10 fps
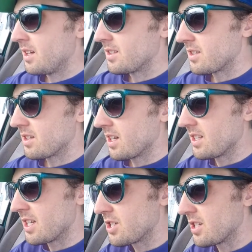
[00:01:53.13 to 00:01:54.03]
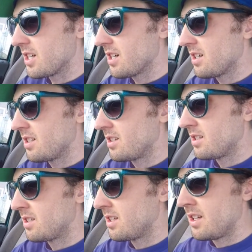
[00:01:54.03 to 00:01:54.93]
turn on the engine here.
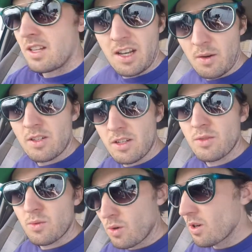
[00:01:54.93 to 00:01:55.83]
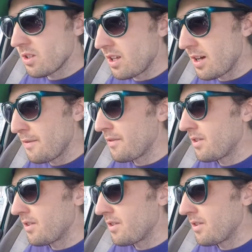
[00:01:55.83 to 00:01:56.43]
Now it does roar to life.